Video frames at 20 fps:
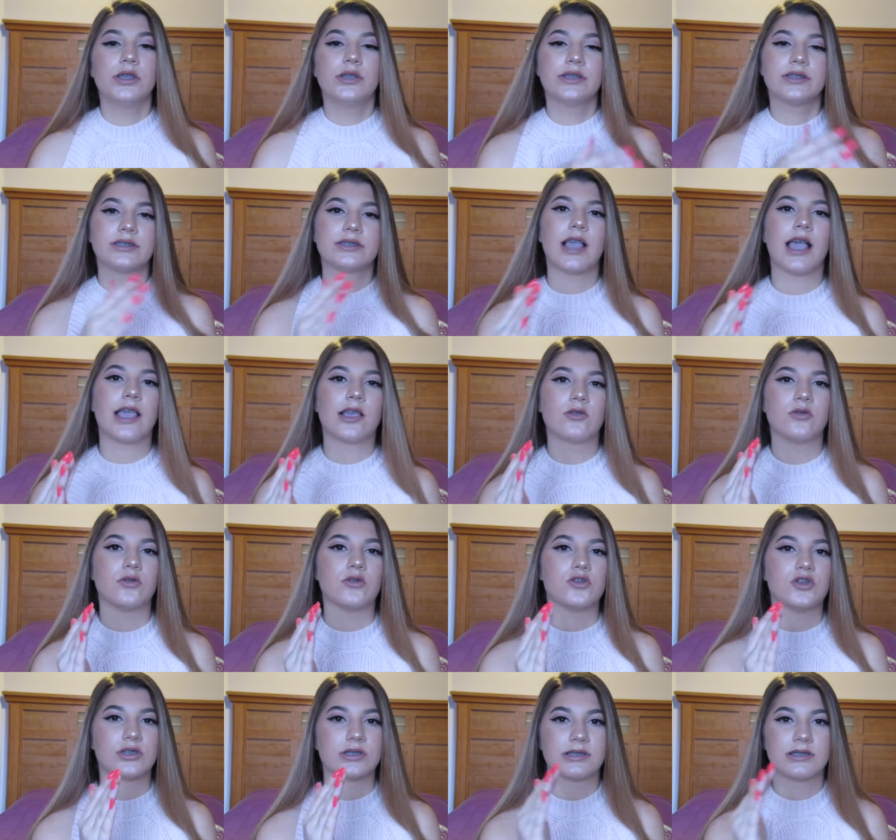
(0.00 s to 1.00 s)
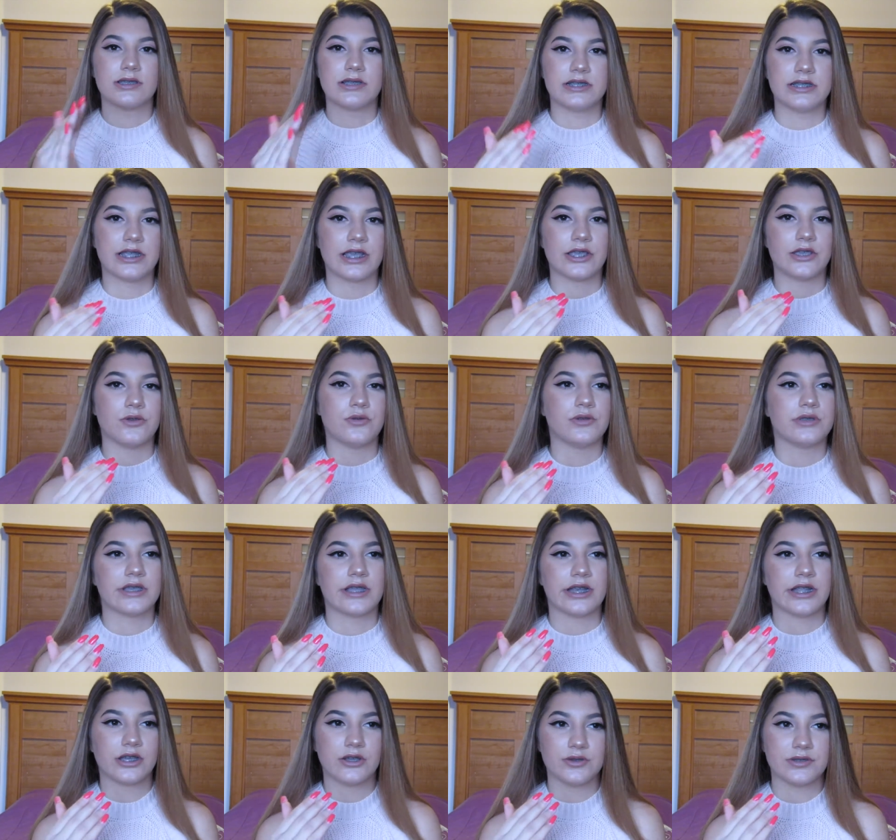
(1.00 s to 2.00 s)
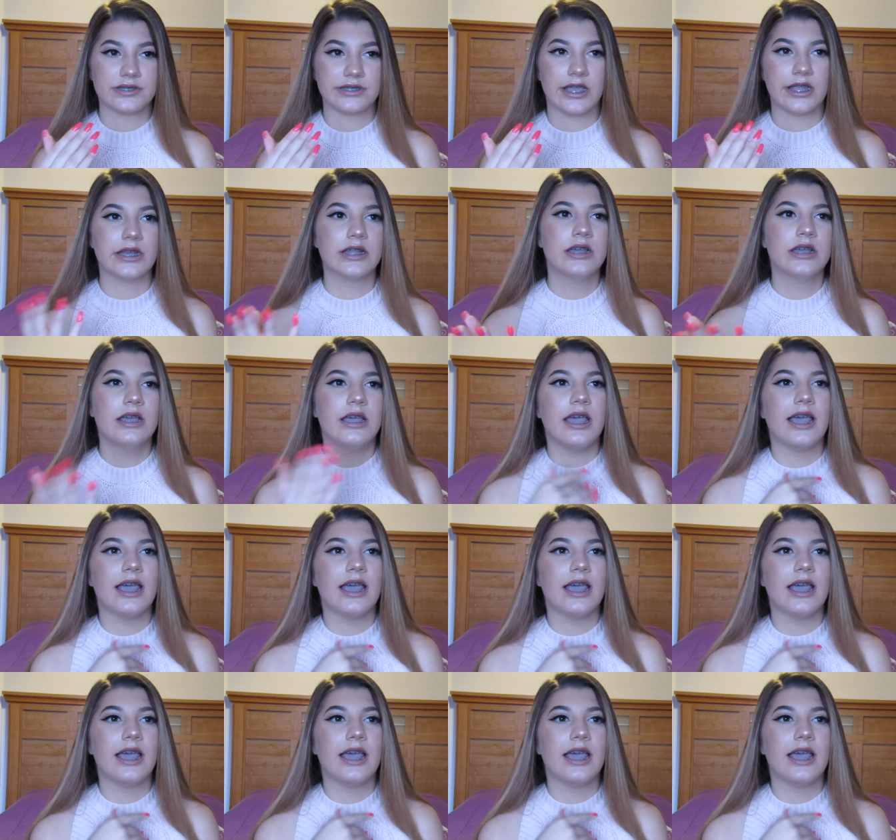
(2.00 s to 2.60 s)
cycle just continues and it goes again